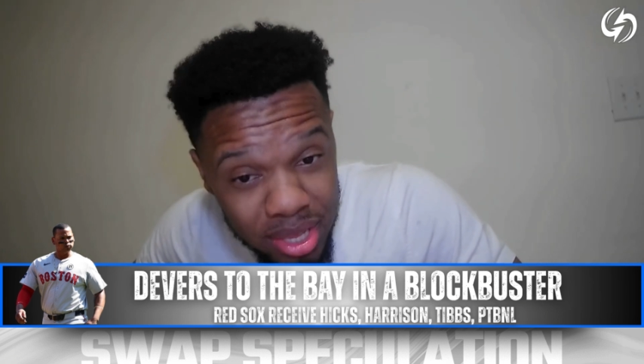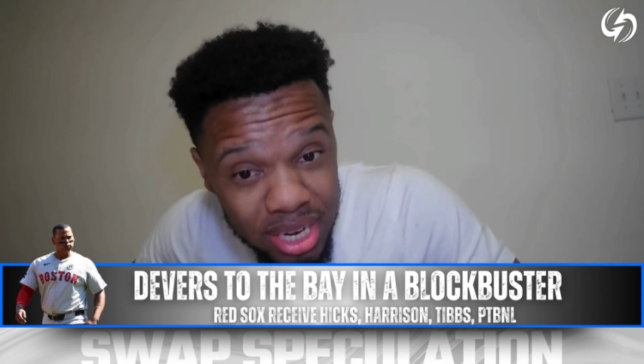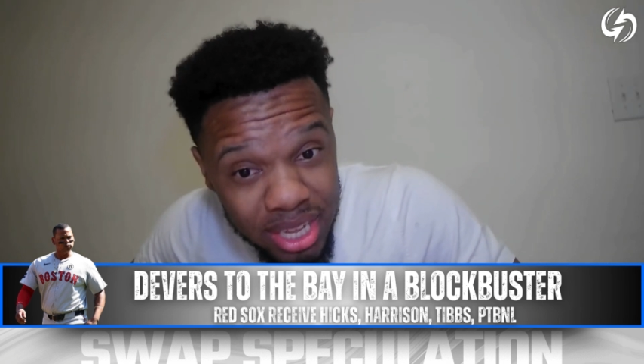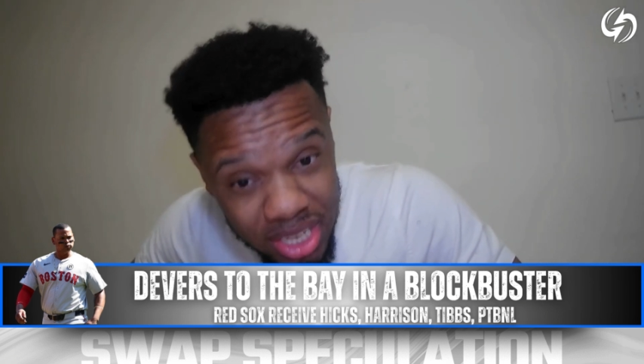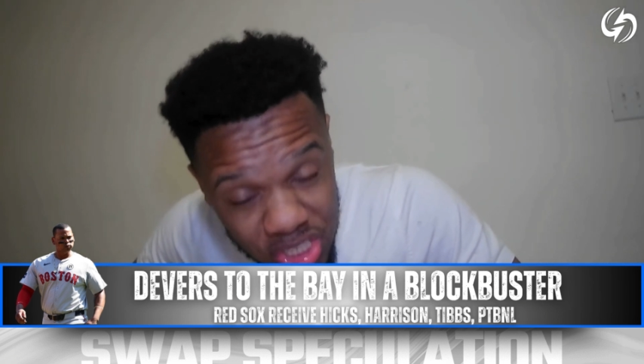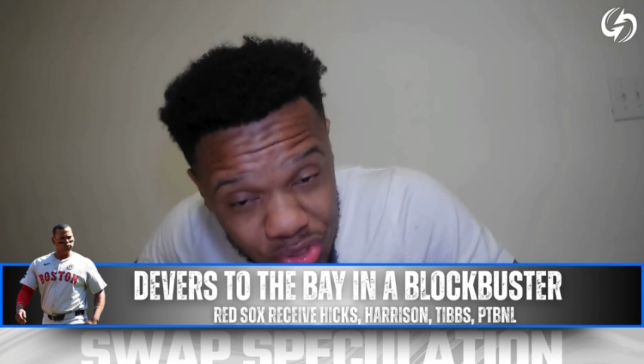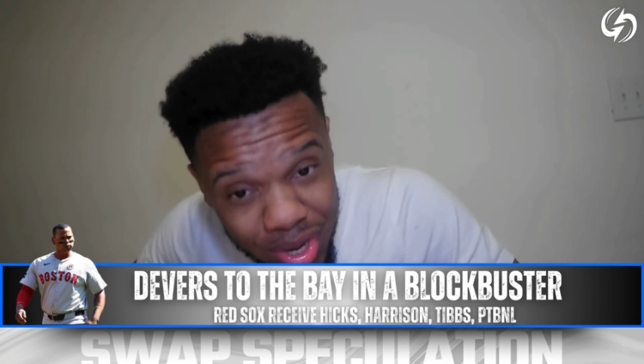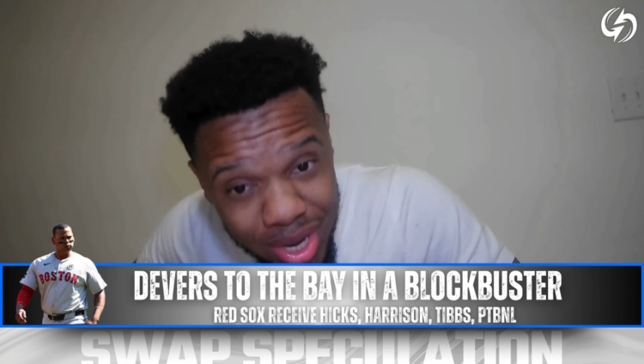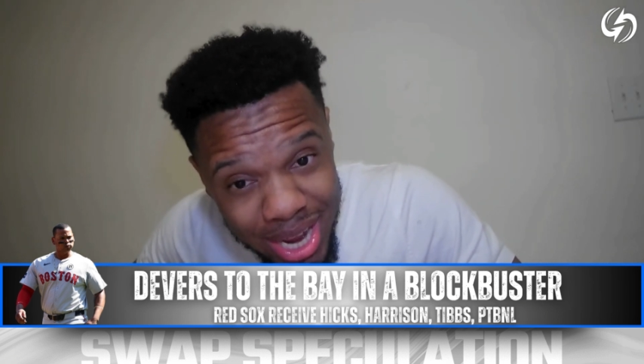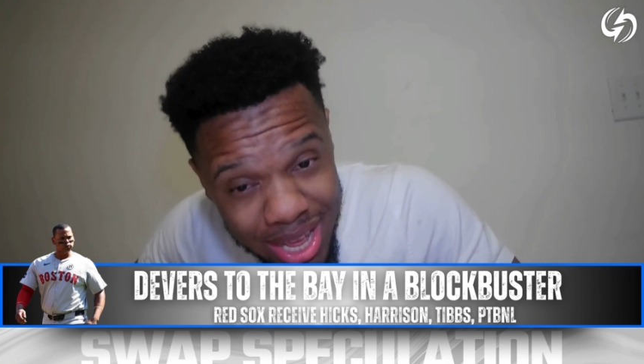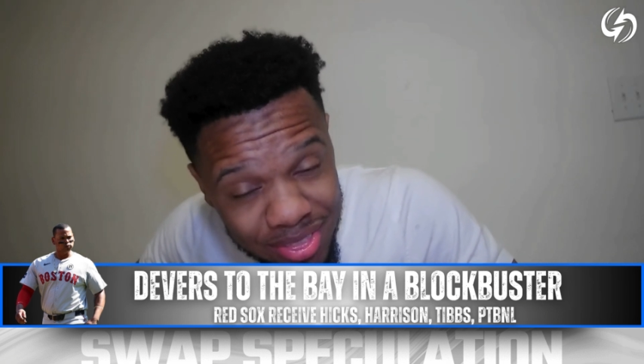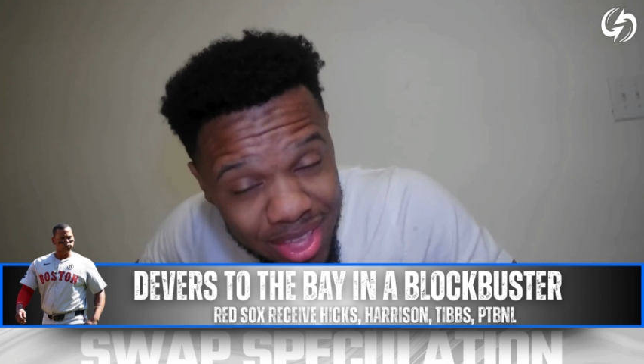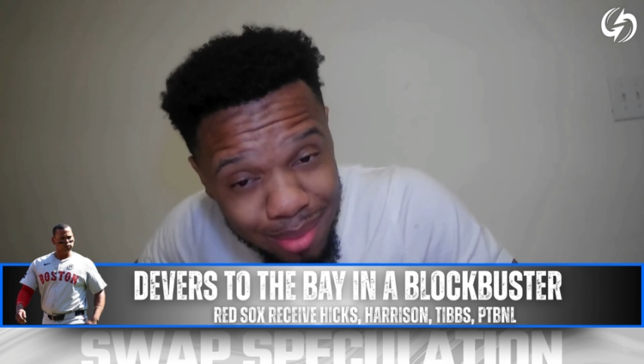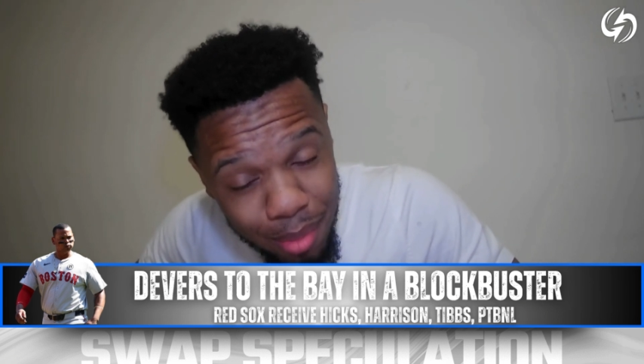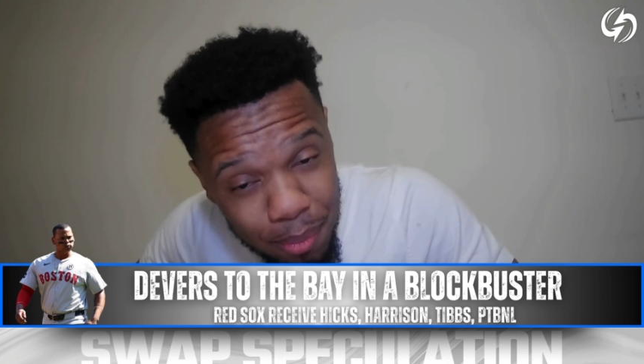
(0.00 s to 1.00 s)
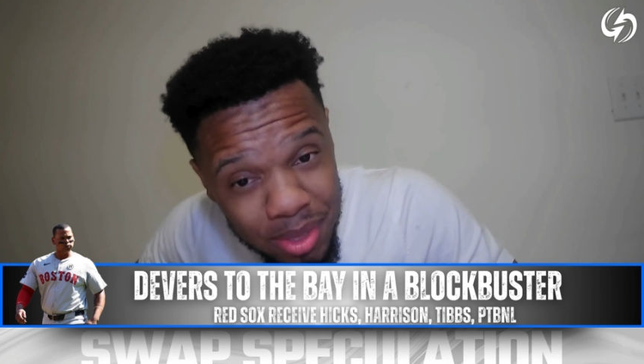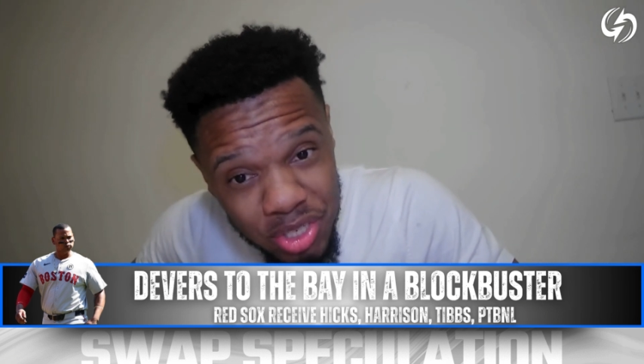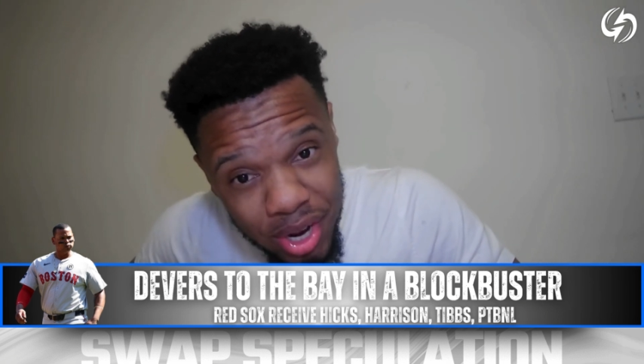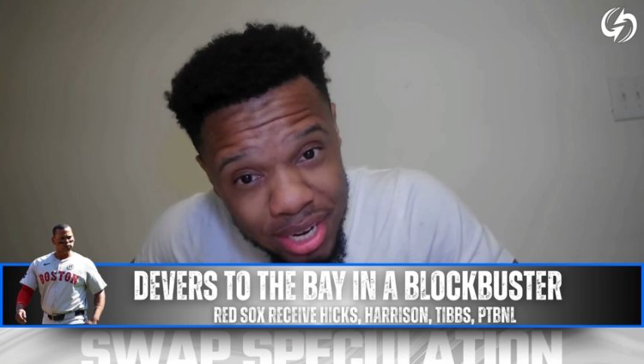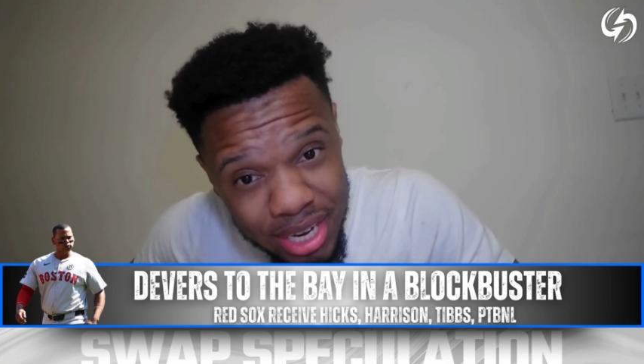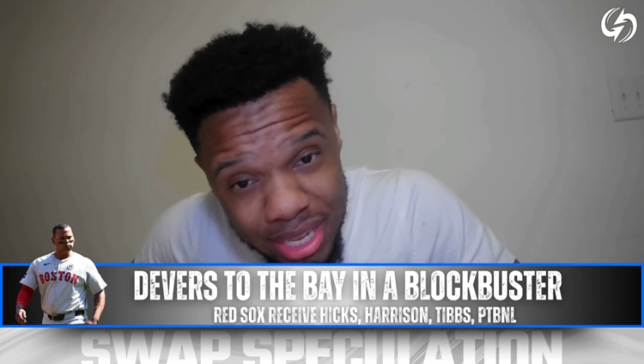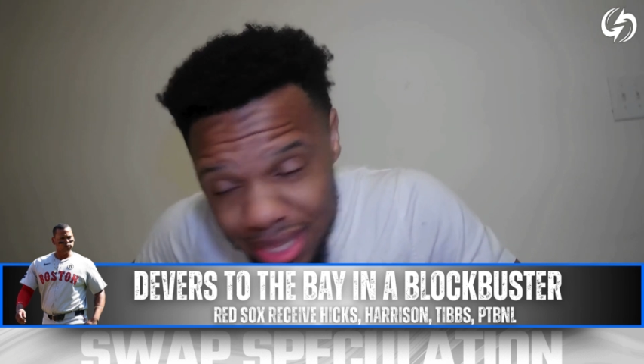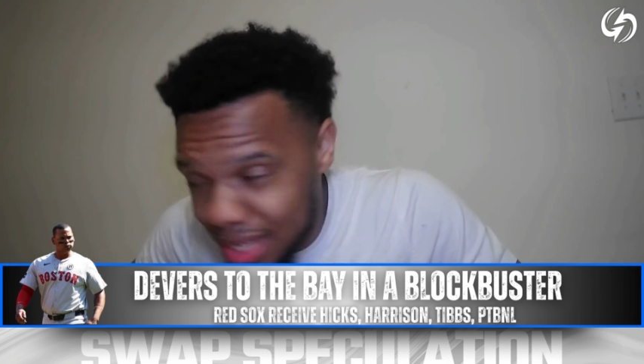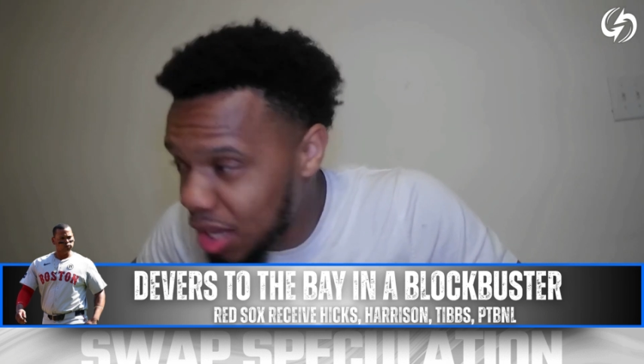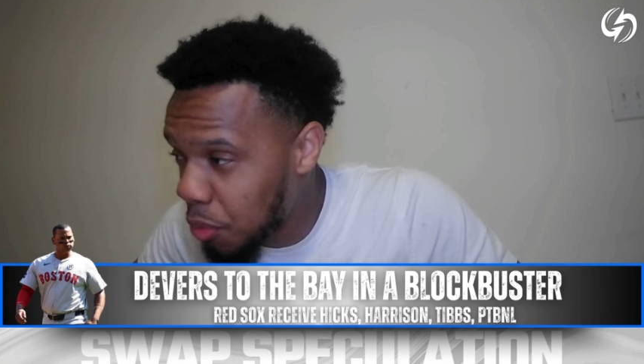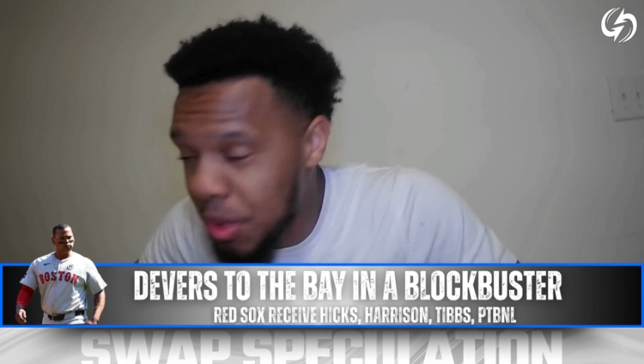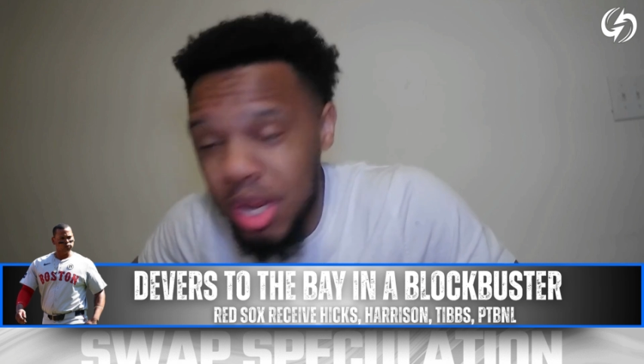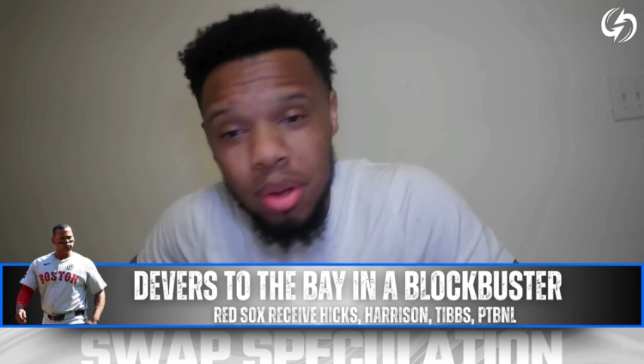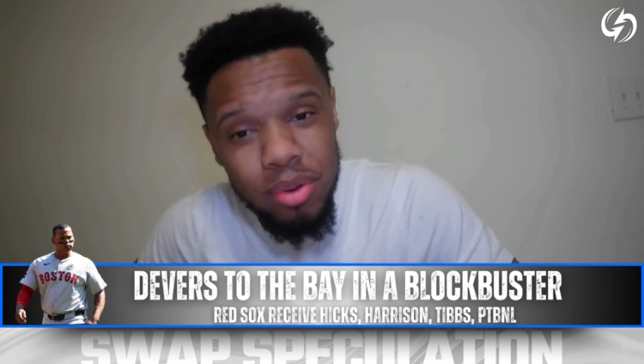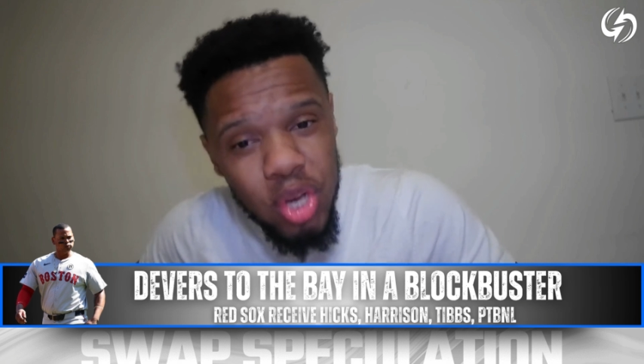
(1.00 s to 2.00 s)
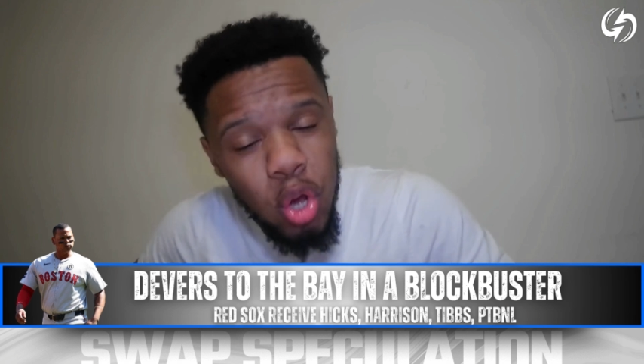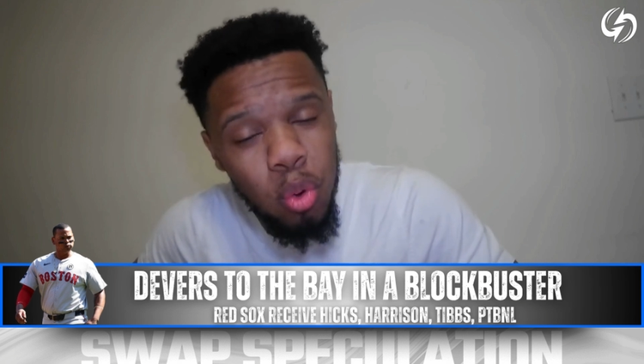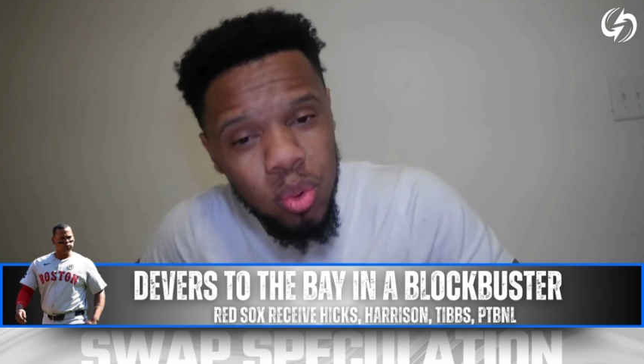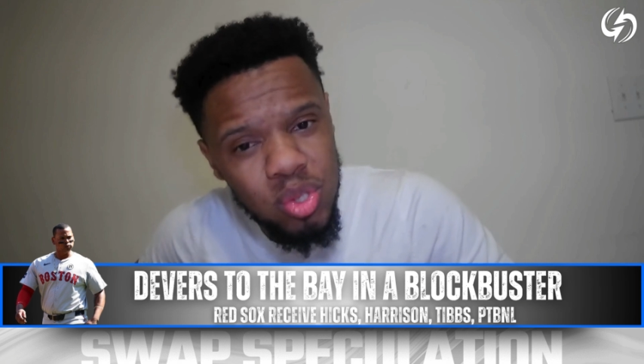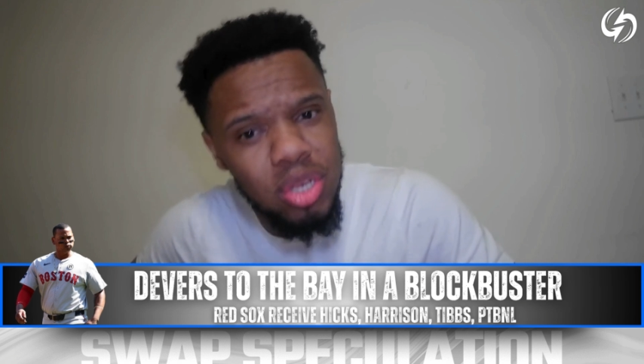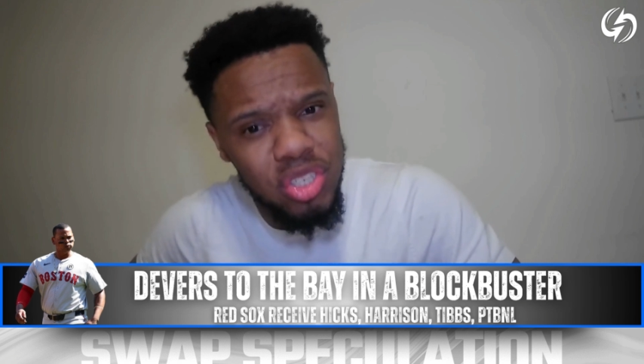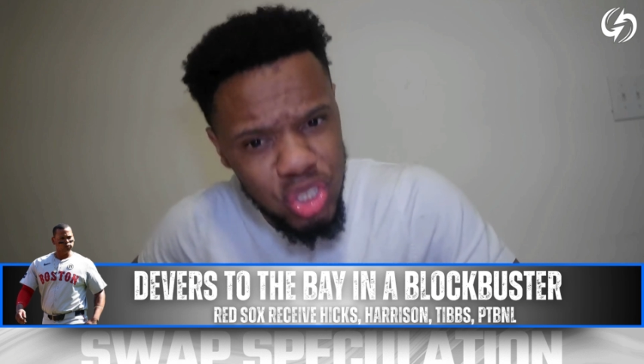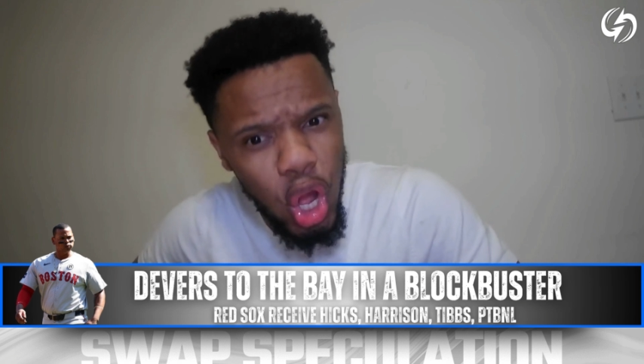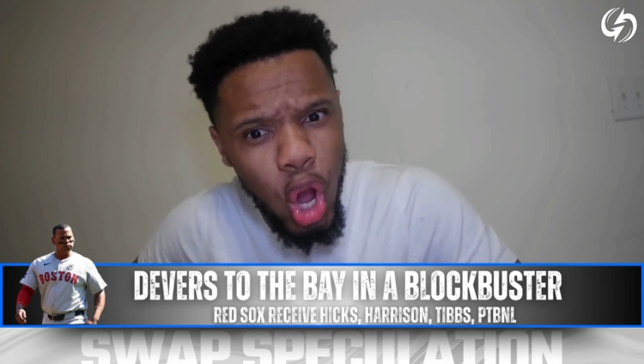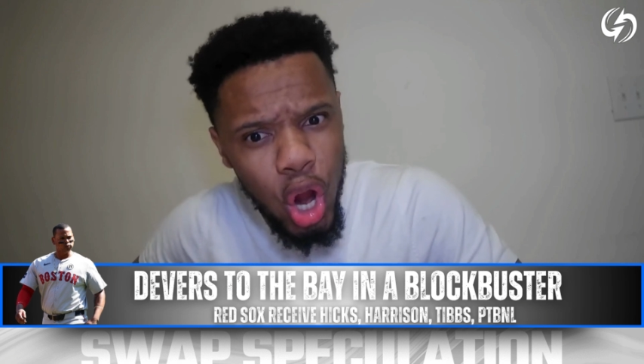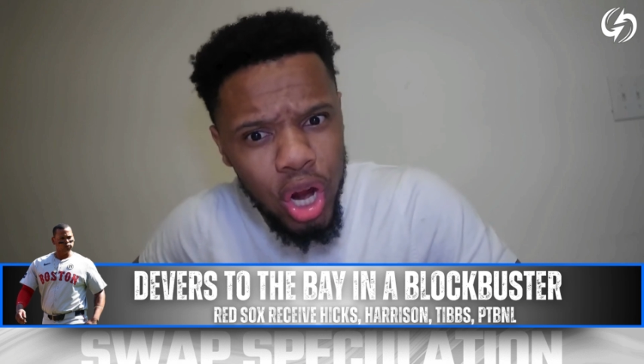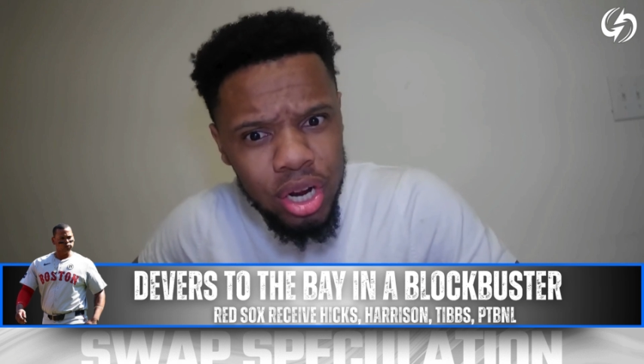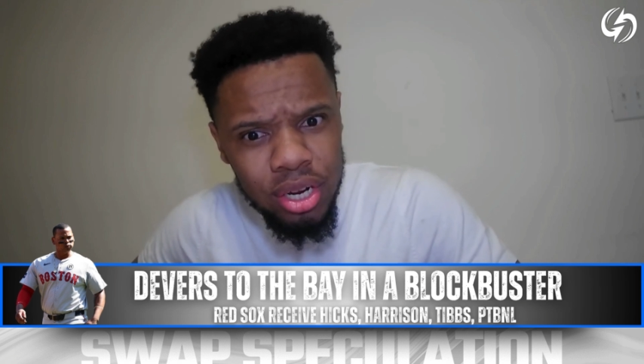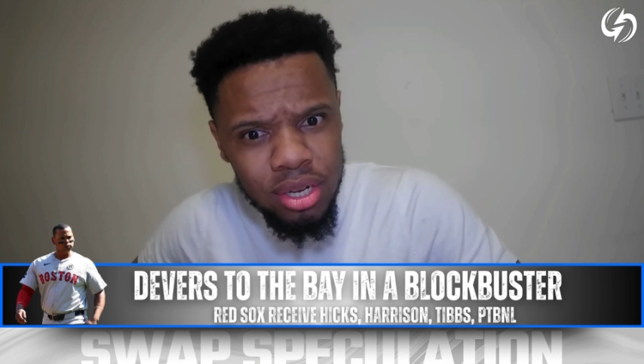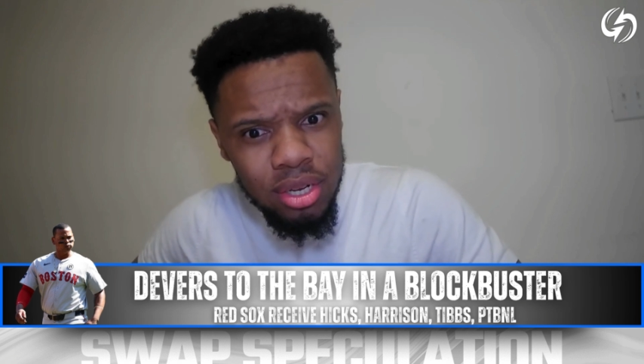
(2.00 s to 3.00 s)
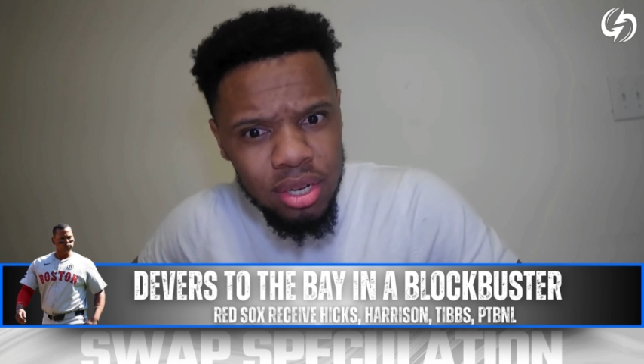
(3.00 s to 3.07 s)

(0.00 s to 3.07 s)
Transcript: going to get traded at the MLB trade deadline that we don't know who's a star?